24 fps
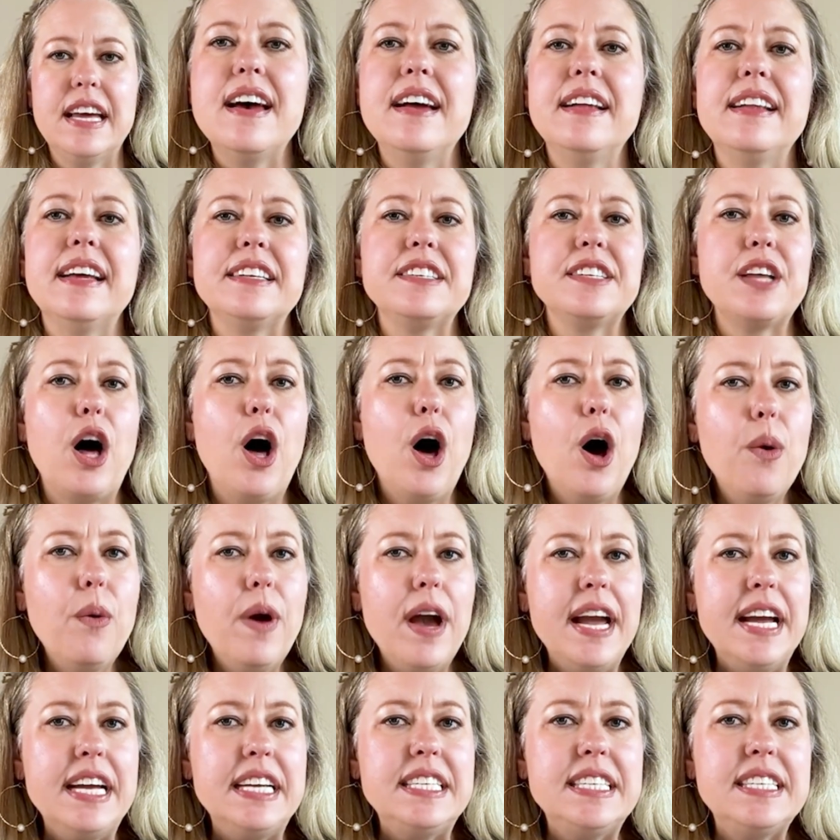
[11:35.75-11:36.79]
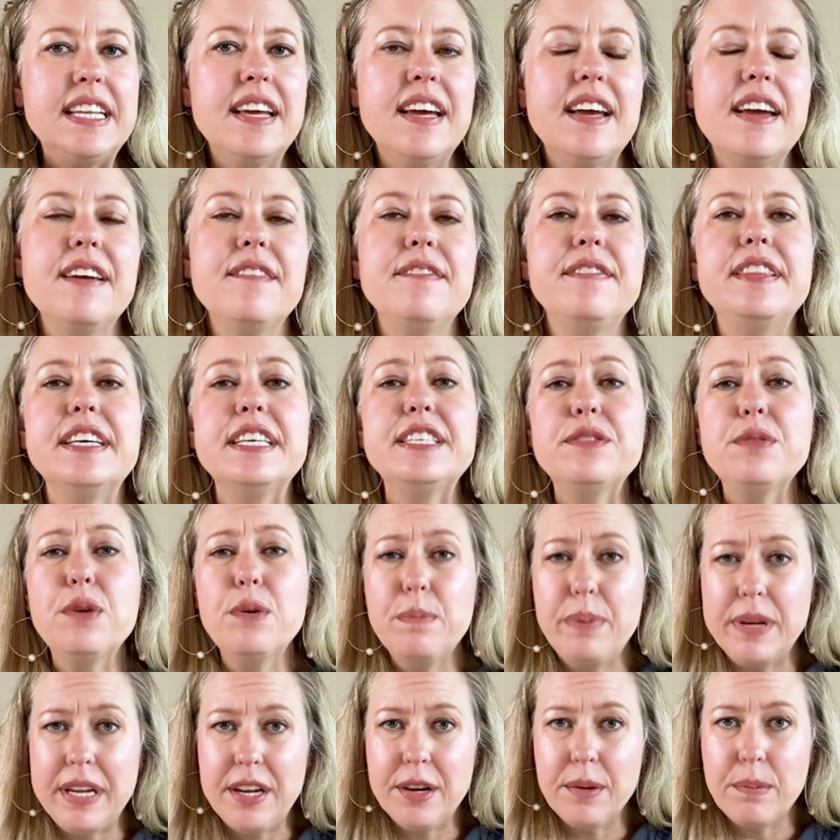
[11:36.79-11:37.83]
And as always, if this will
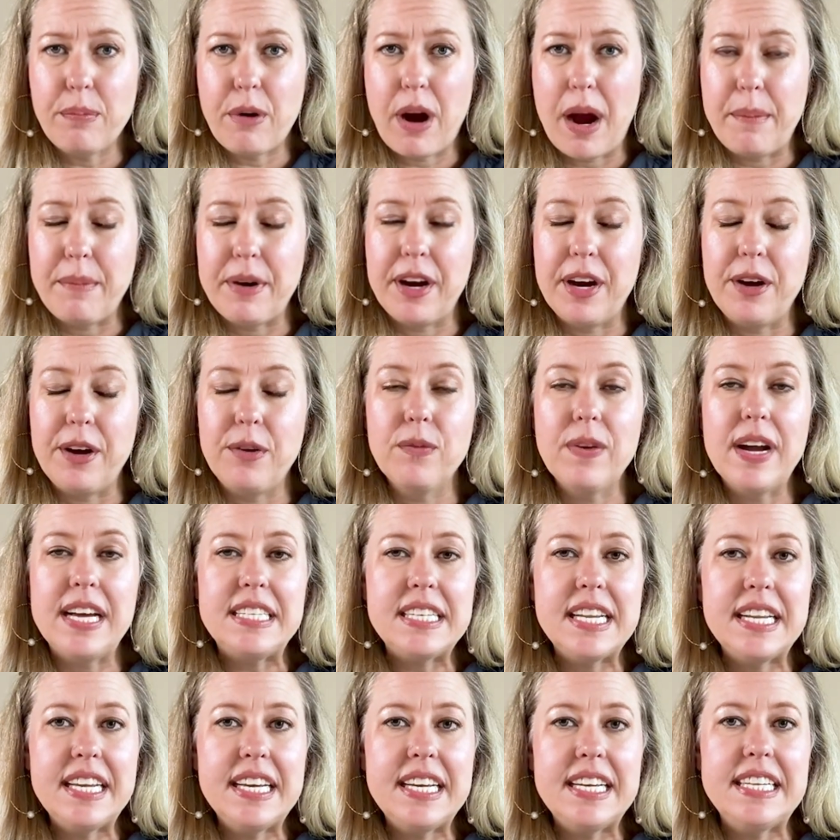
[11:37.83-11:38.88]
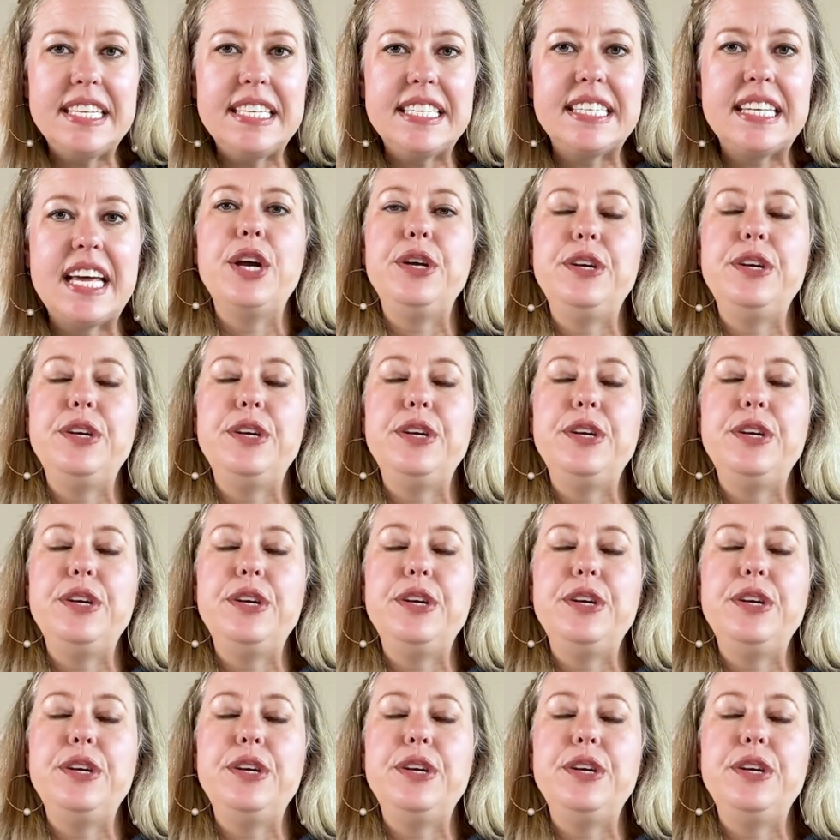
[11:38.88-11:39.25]
be your primary residence,